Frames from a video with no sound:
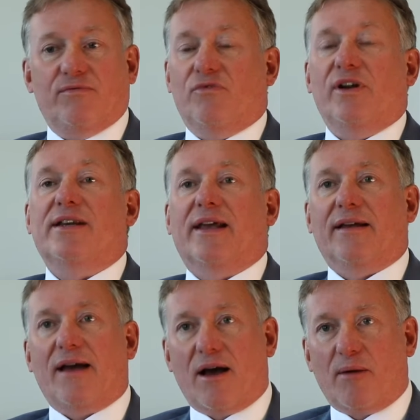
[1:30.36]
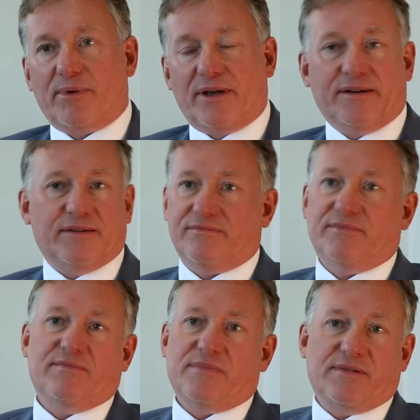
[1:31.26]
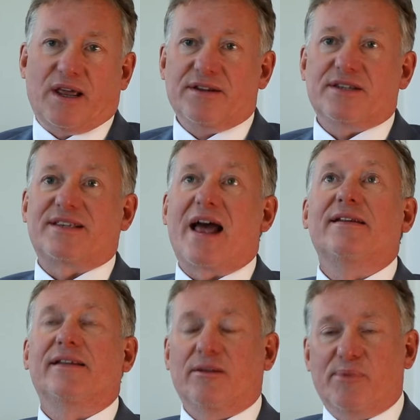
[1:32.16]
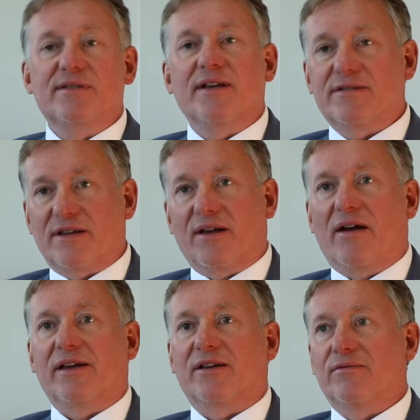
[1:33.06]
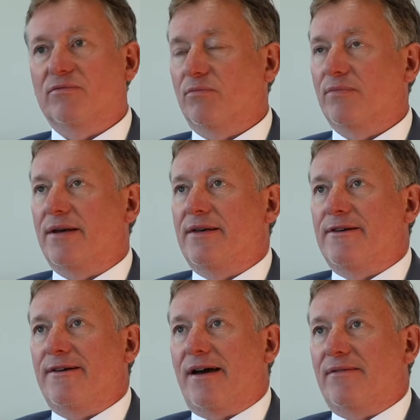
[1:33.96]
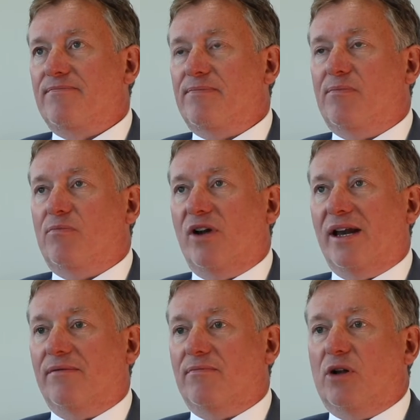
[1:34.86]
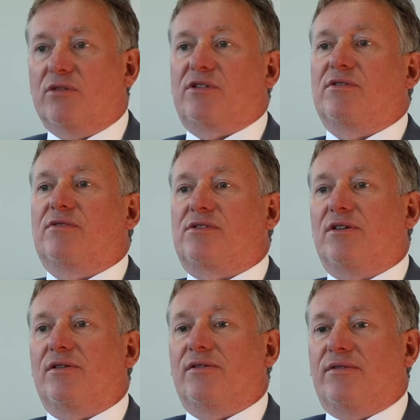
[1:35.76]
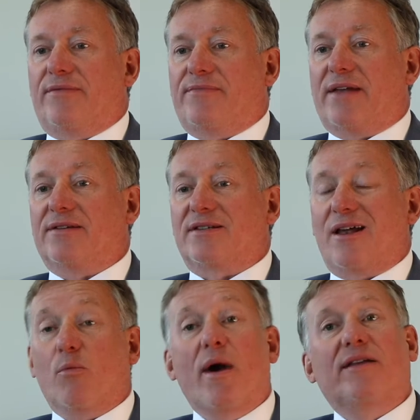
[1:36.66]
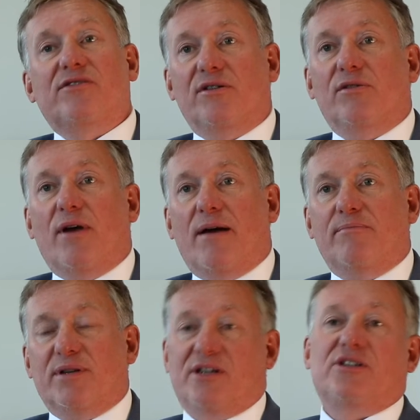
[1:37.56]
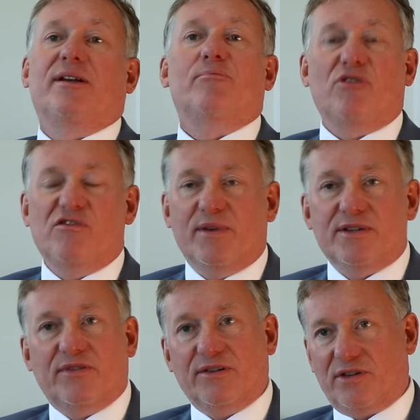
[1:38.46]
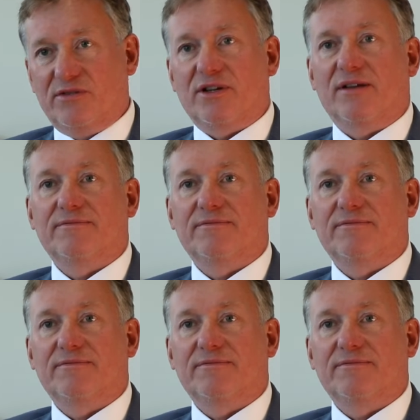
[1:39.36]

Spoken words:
reading up and understanding the business so that I can really look to understand where to position improvements for the future.